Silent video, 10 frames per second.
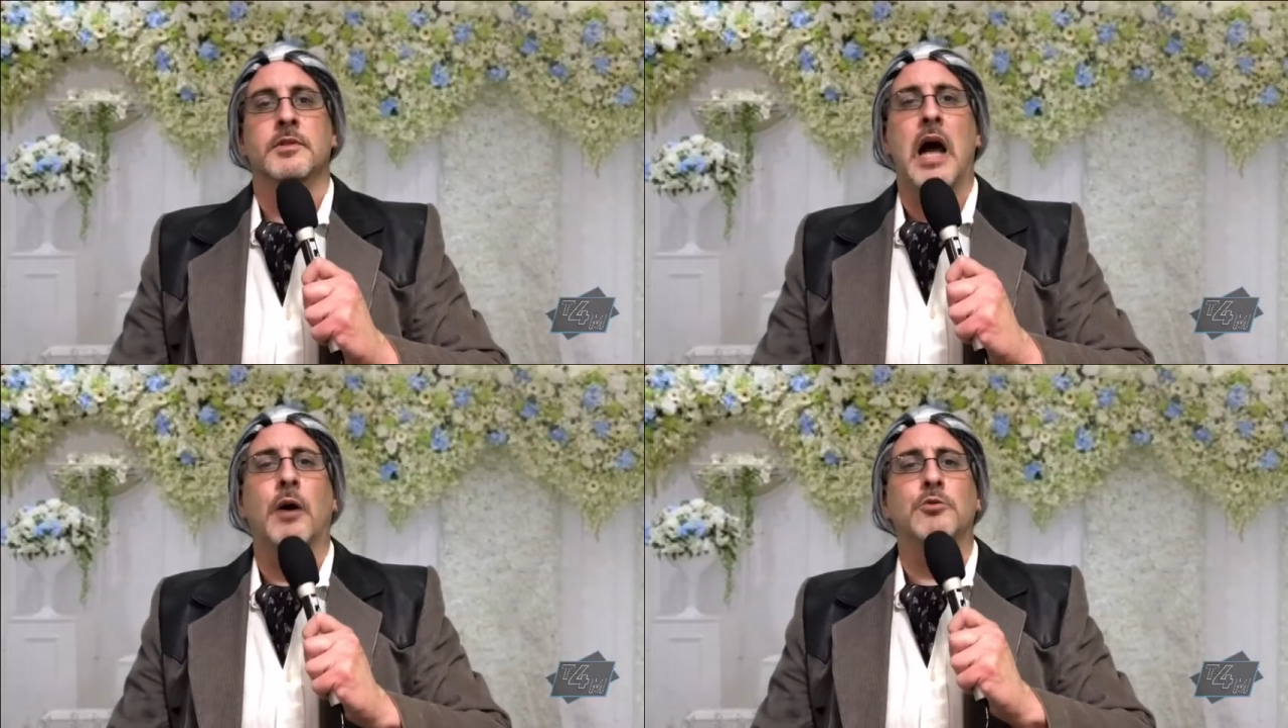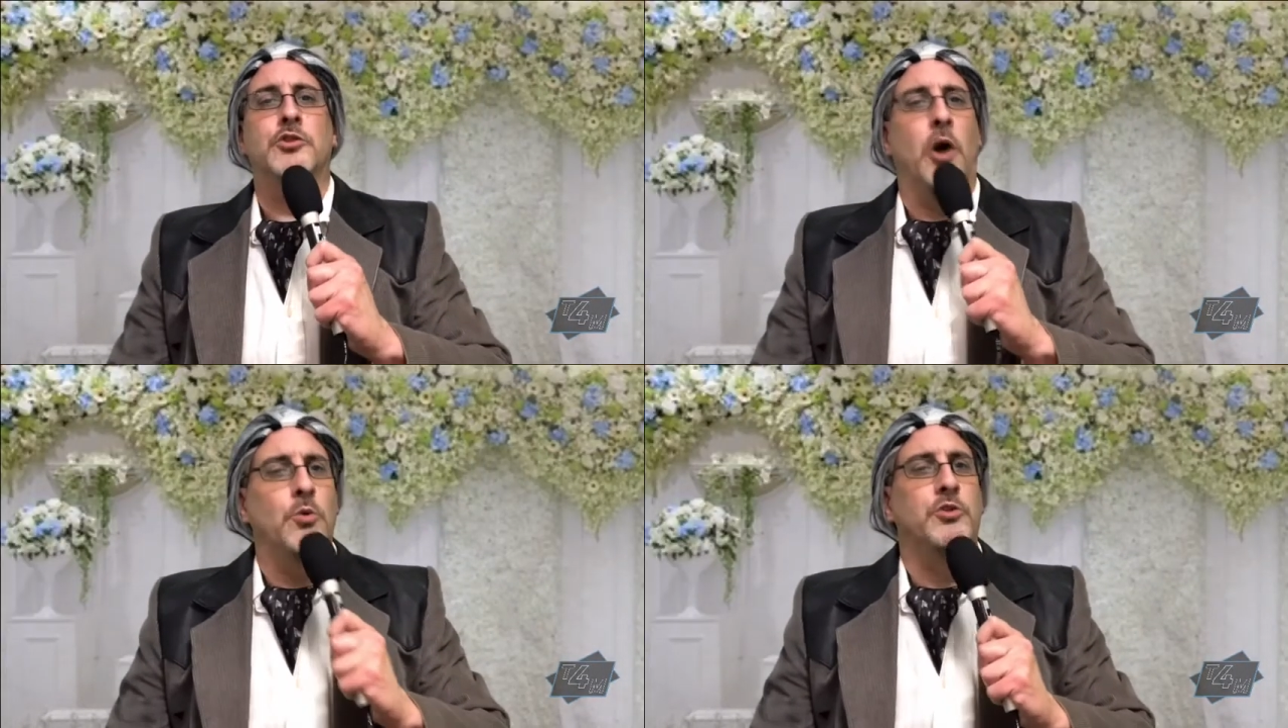Now
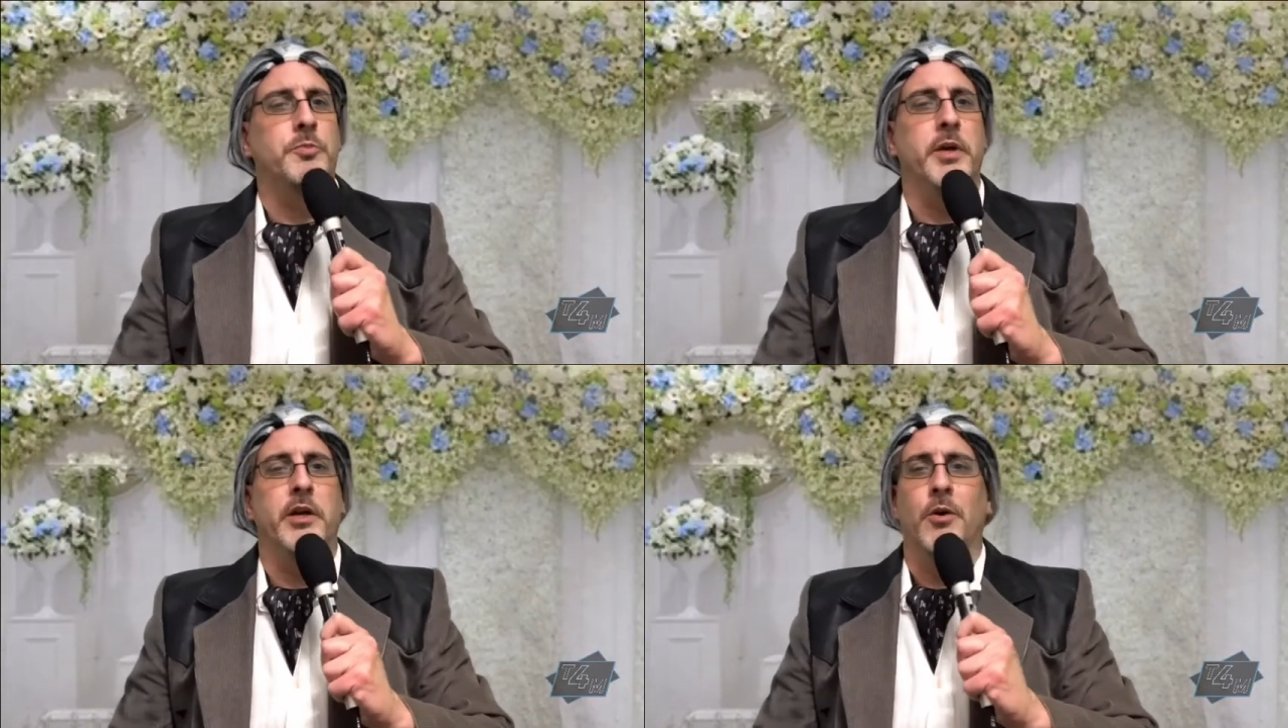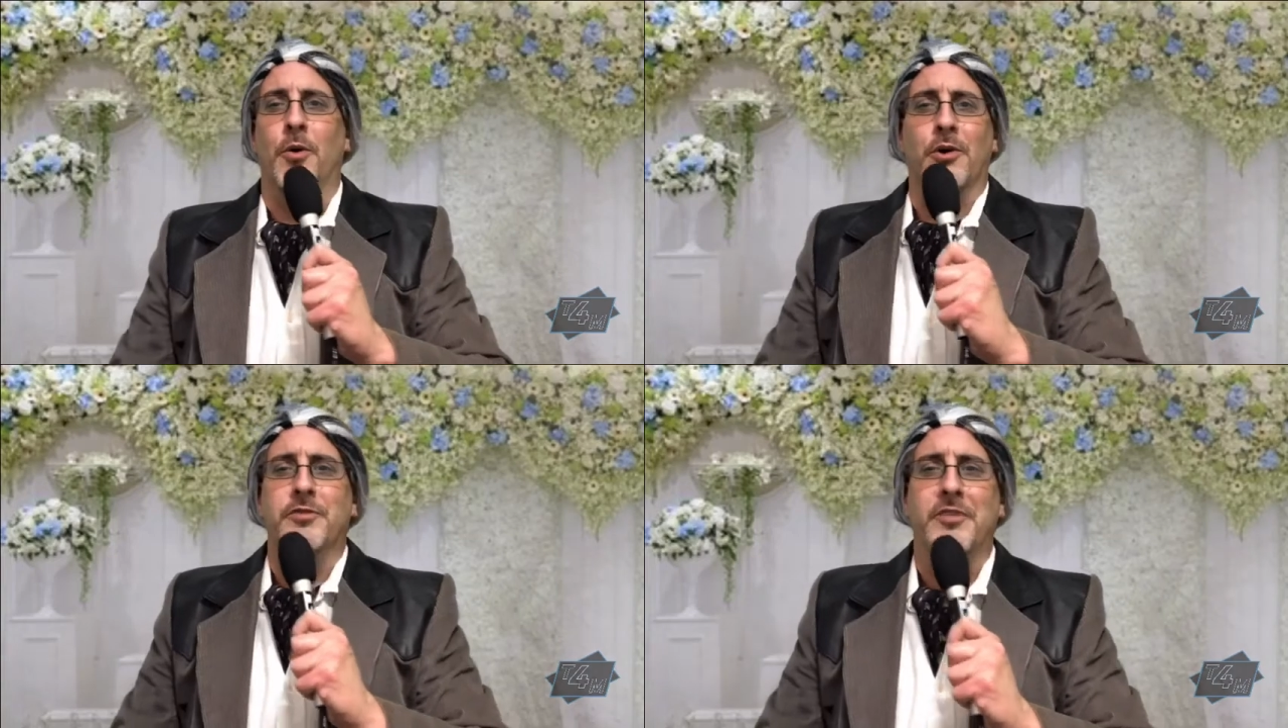don't be
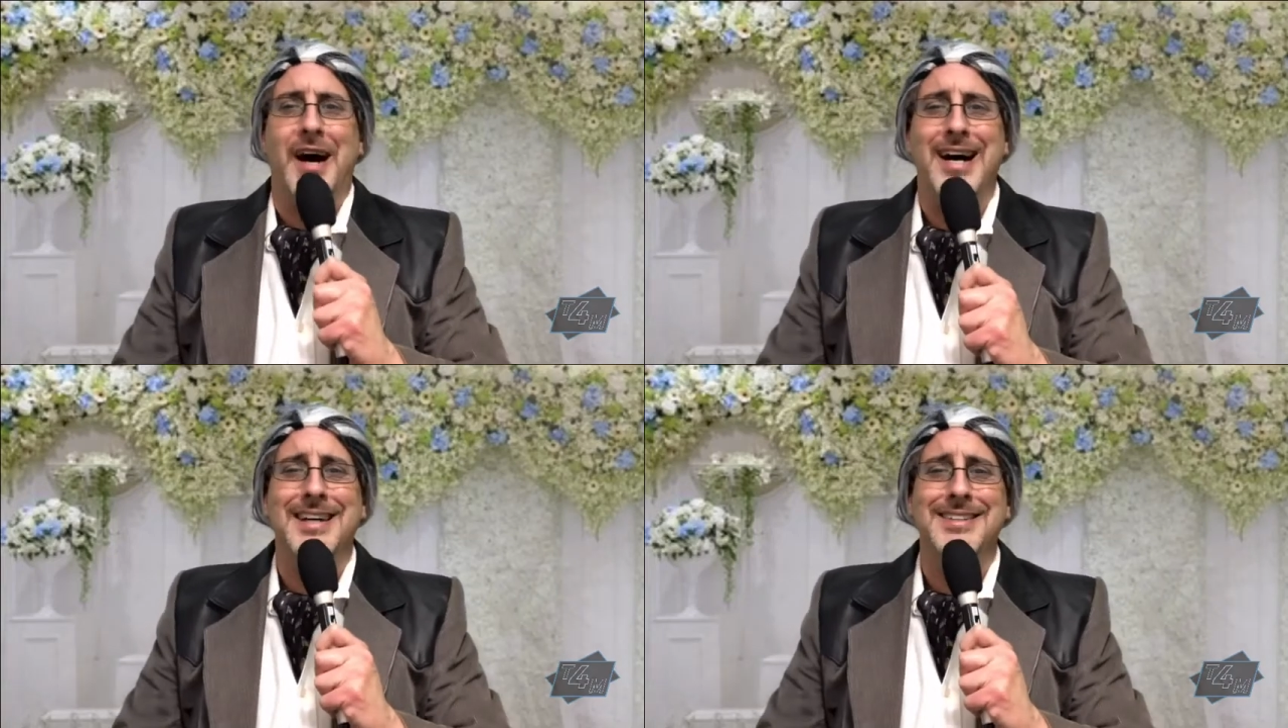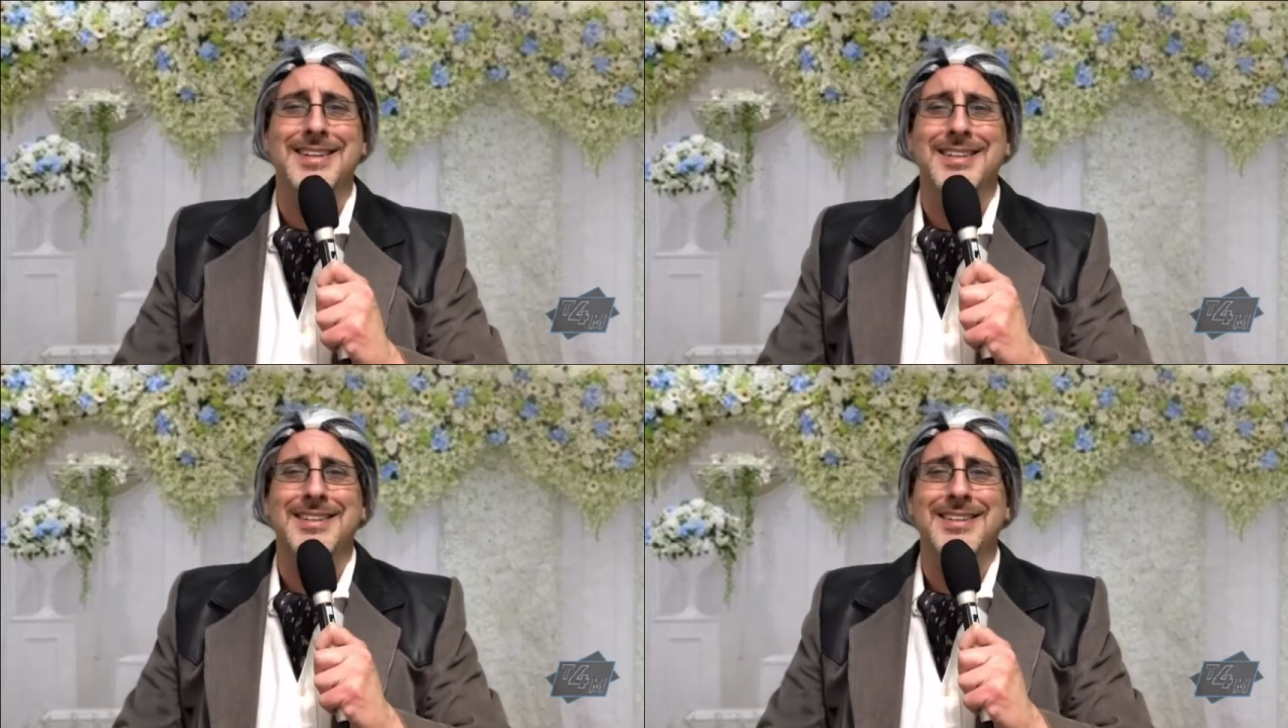horrified.